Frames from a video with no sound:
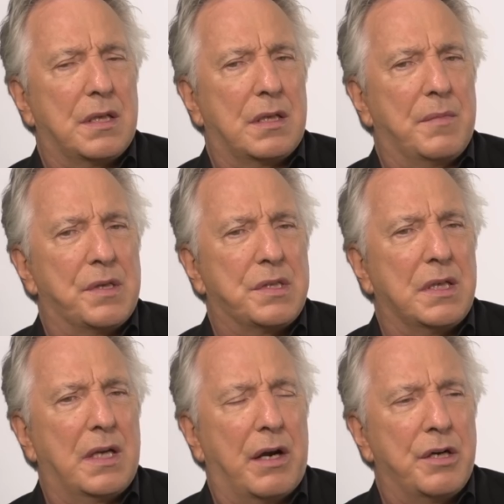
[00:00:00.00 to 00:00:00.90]
the most
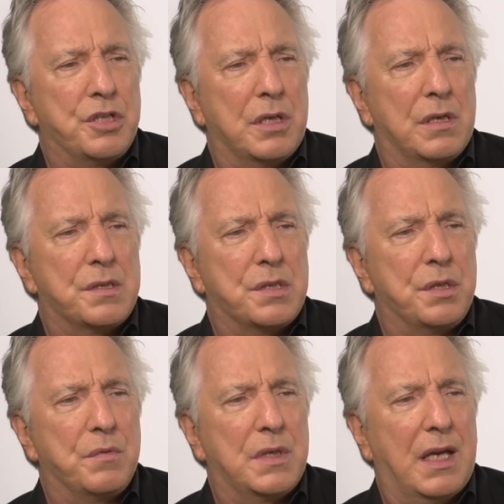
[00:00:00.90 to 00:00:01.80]
encouraging answer
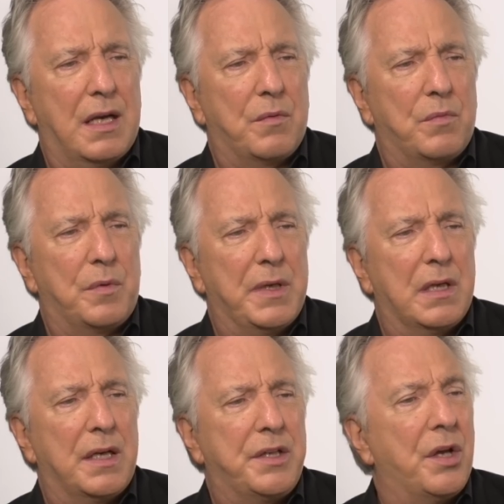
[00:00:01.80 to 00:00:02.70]
you would get would be,
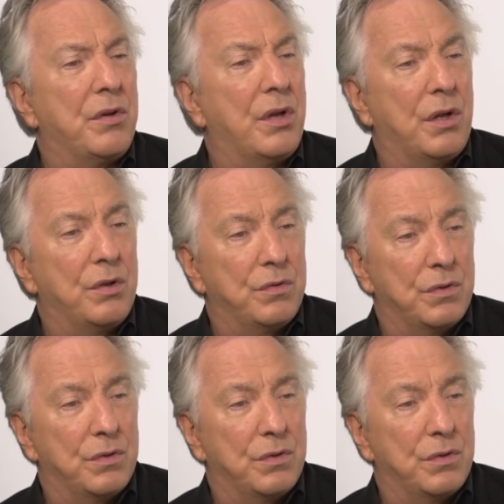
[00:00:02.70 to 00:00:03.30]
I don't know.